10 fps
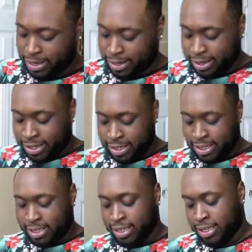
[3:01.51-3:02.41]

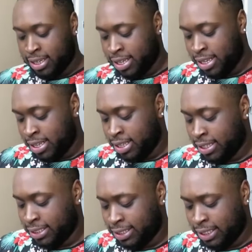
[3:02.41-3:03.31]
here.
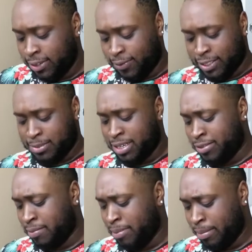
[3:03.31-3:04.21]
Let's see if it's what I
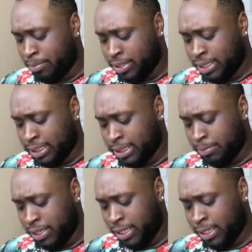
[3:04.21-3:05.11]
remember it to
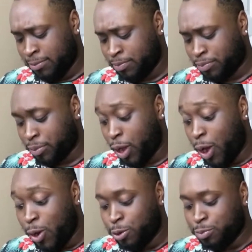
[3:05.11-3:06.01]
be.
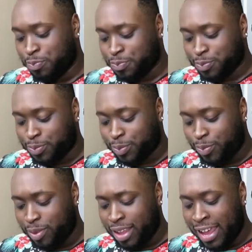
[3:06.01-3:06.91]
Oh,
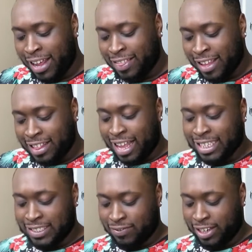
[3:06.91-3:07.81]
and I think
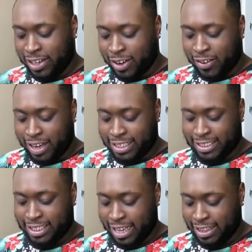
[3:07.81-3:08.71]
last video I
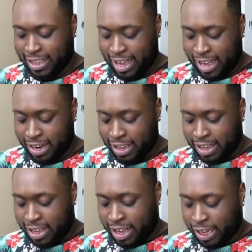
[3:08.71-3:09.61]
said that
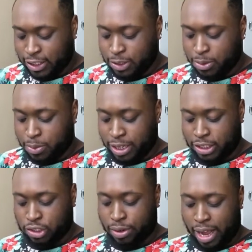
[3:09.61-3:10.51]
I do
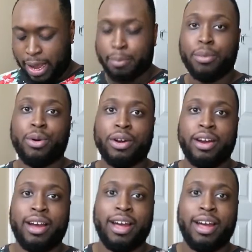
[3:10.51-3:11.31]
want to try more